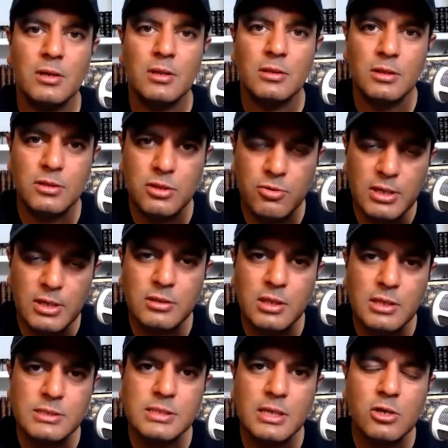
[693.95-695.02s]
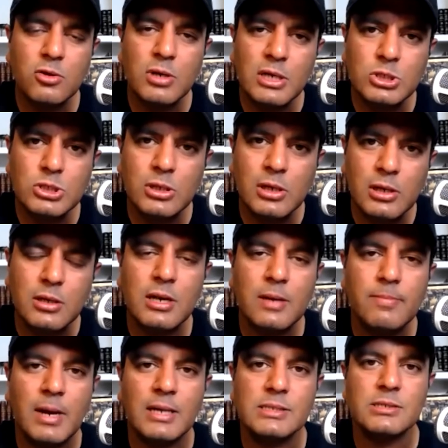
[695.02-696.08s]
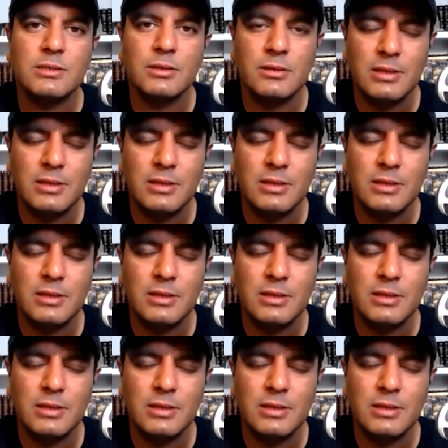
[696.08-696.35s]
The three things that you need to learn and master,